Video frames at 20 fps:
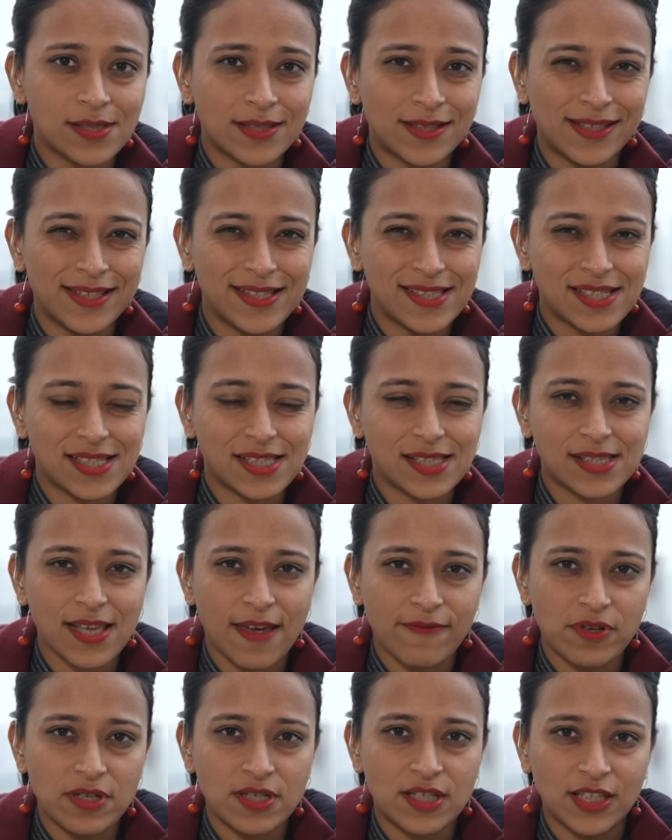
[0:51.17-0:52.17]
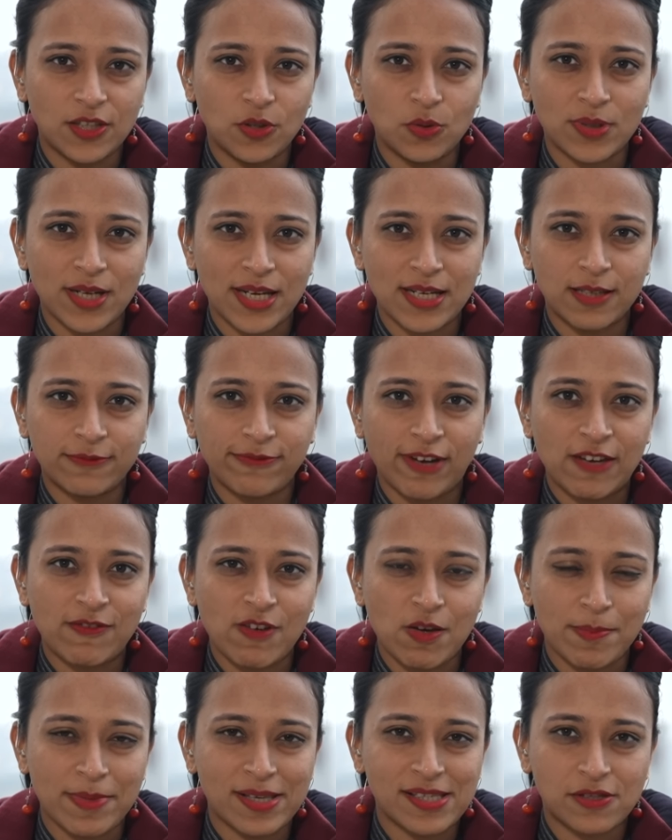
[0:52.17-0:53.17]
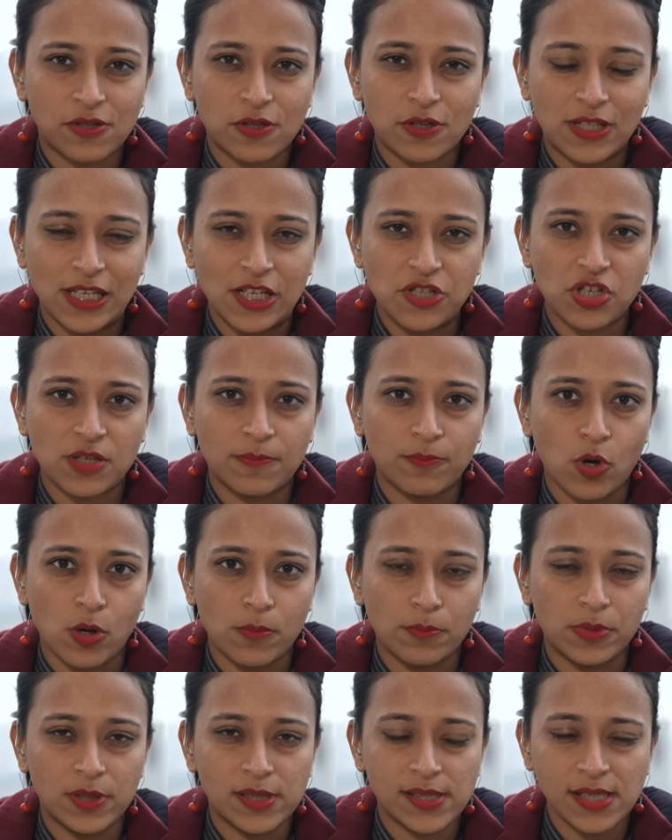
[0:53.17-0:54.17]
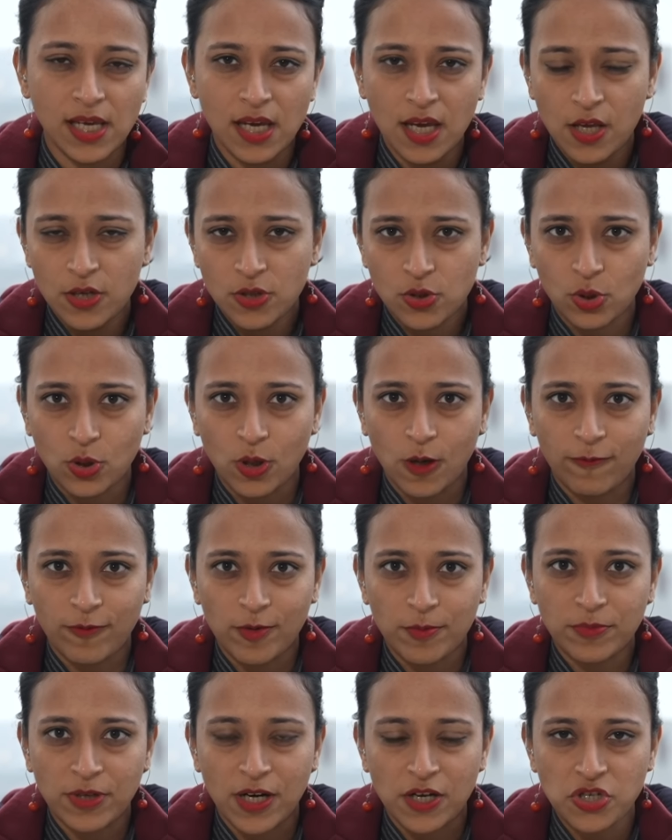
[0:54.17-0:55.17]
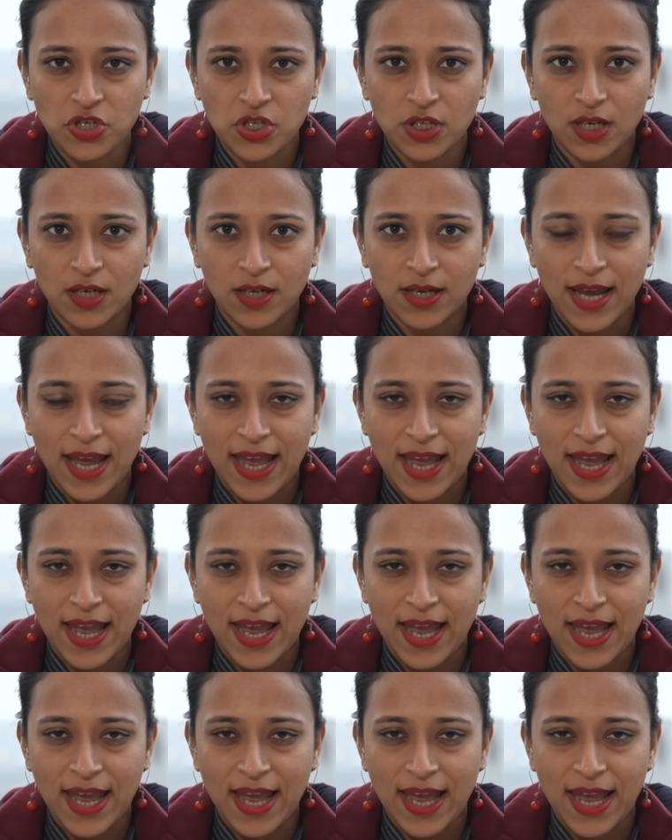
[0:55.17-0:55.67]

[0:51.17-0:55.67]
at least 70 U-95MS strategic bombers took off from Russia,